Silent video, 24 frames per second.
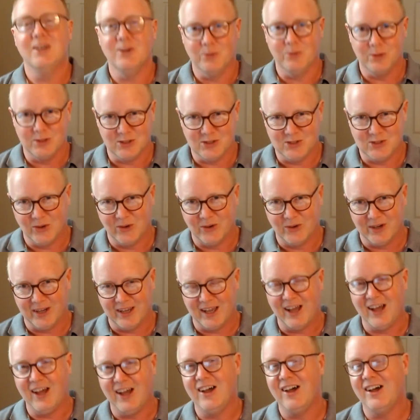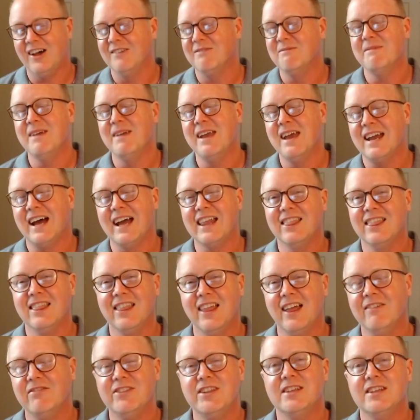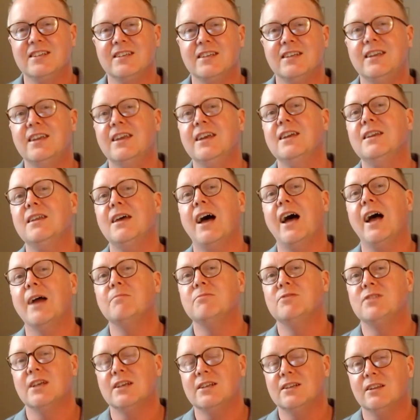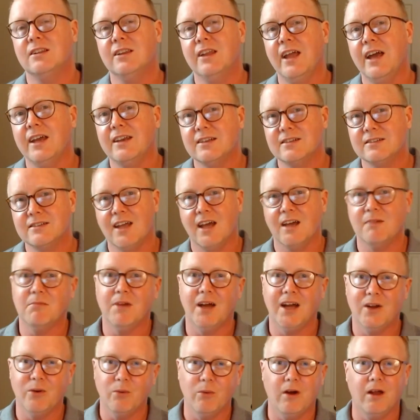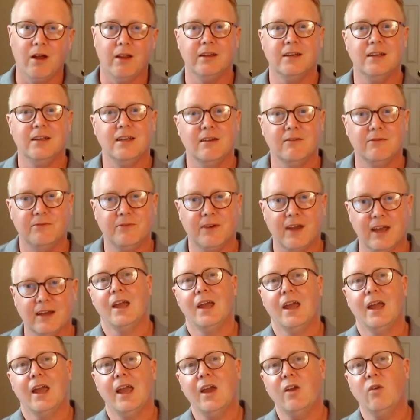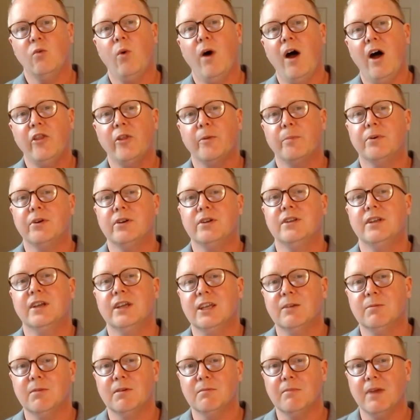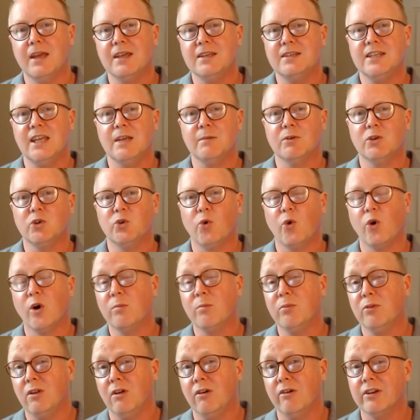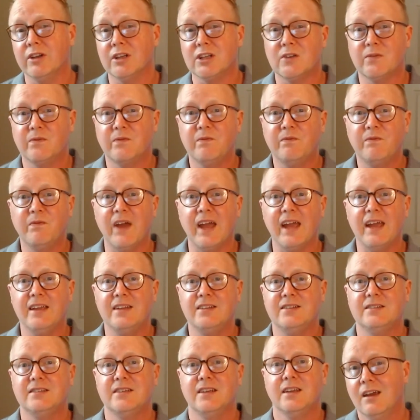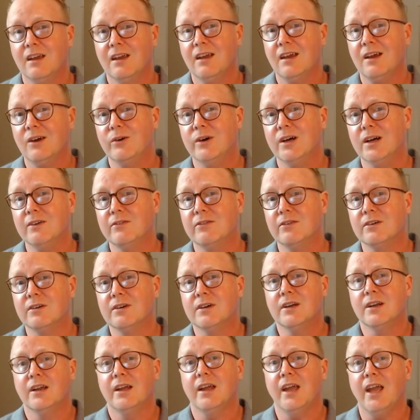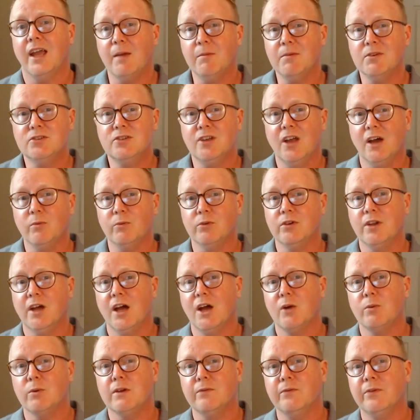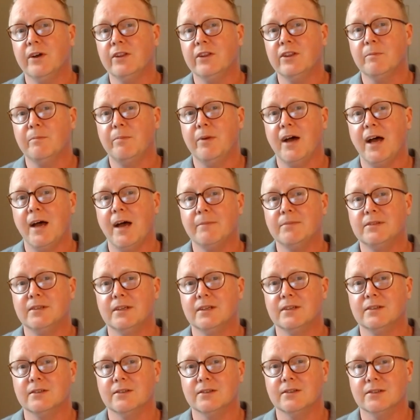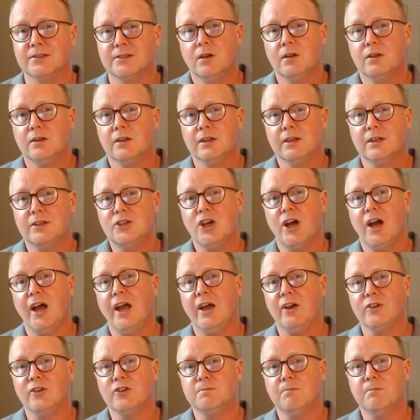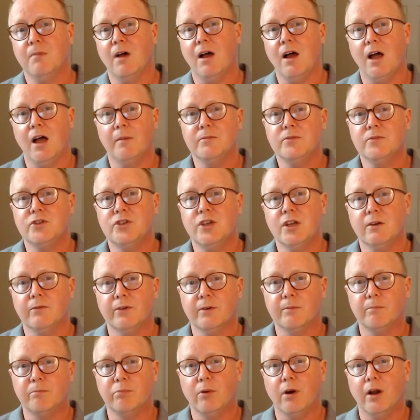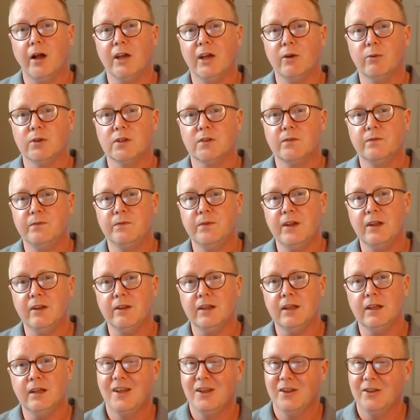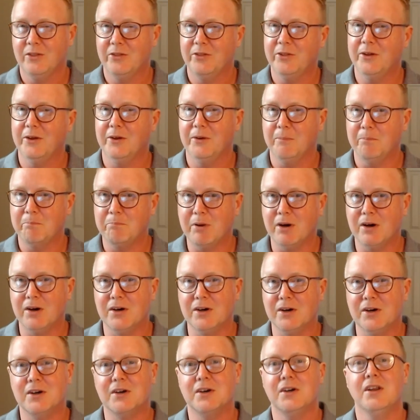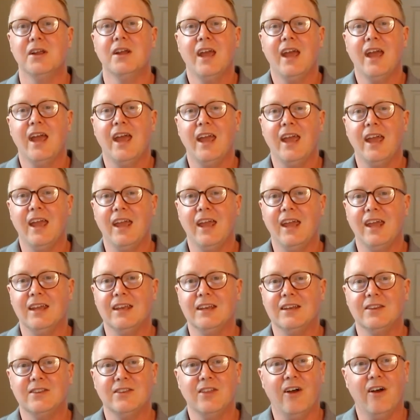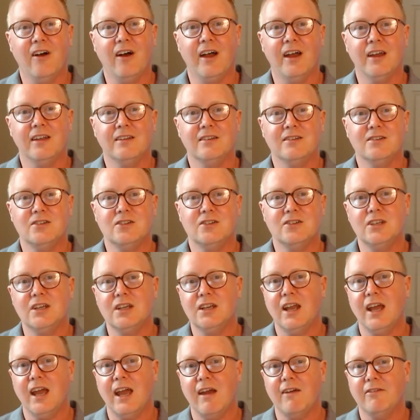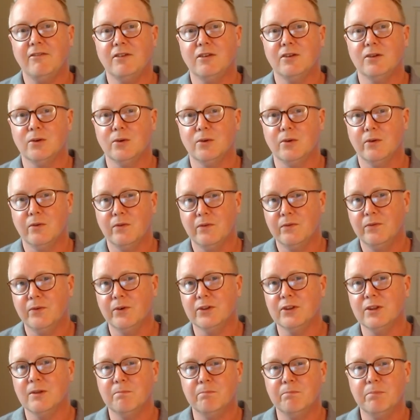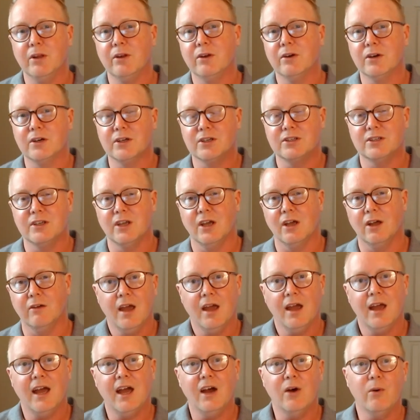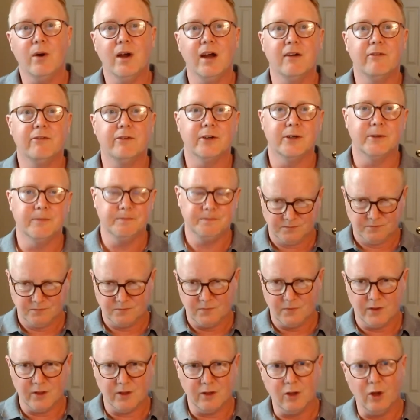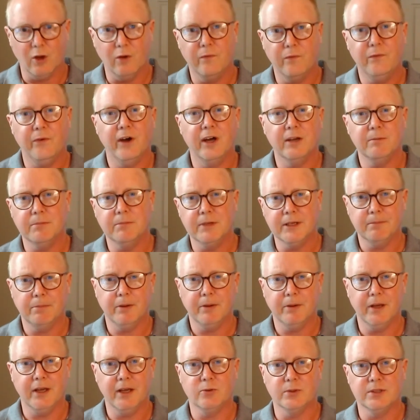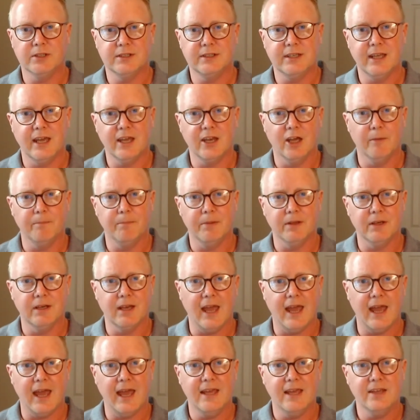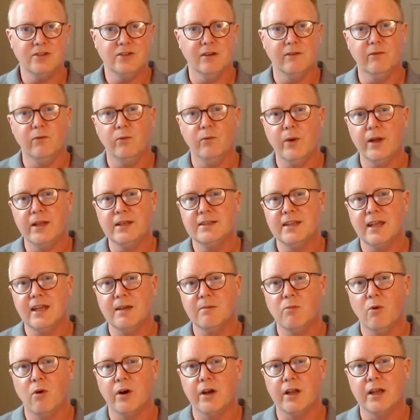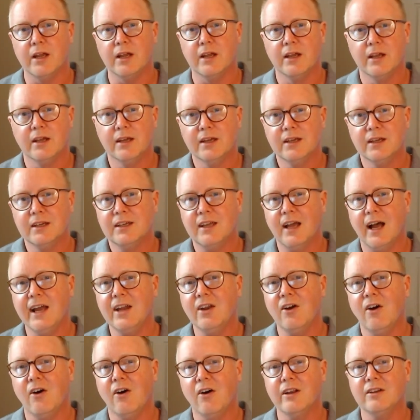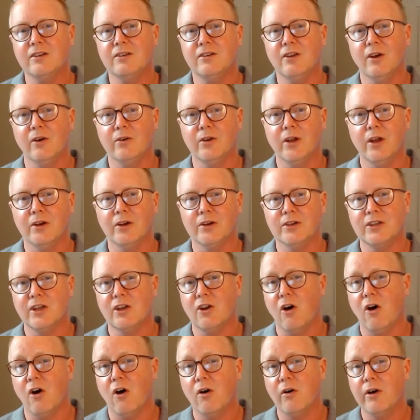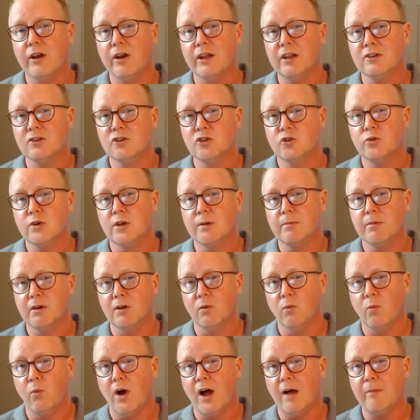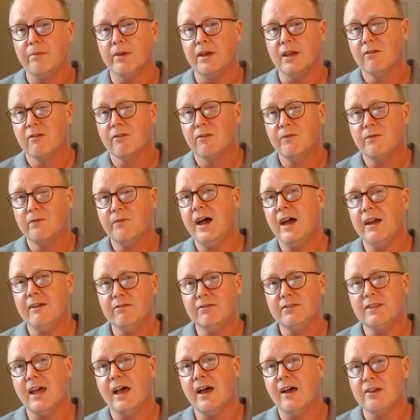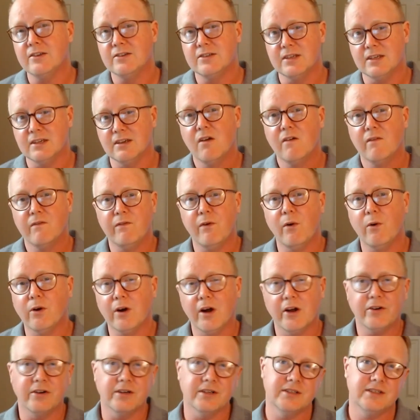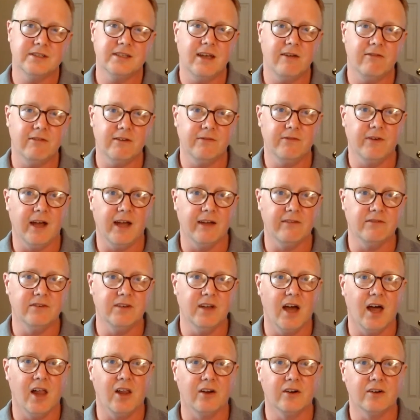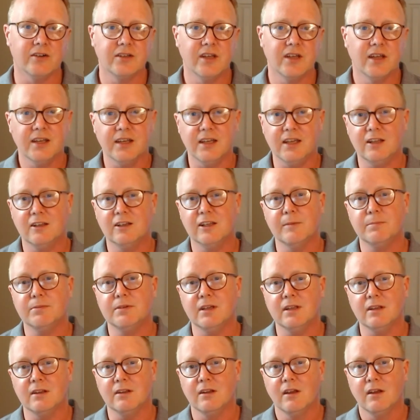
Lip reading: with joy. Oh man, I love this kid. I'm just glad it's not my wallet he affected. And while the predicament may seem adorable on its face, however, Amazon will not refund the popsicles. The child's mom, Jennifer Bryant, was feeling the burn and thought she'd have to foot the bill herself. However, the GoFundMe page was set up, and as of Wednesday morning, kind-hearted donors had already contributed a whopping $5,475, eclipsing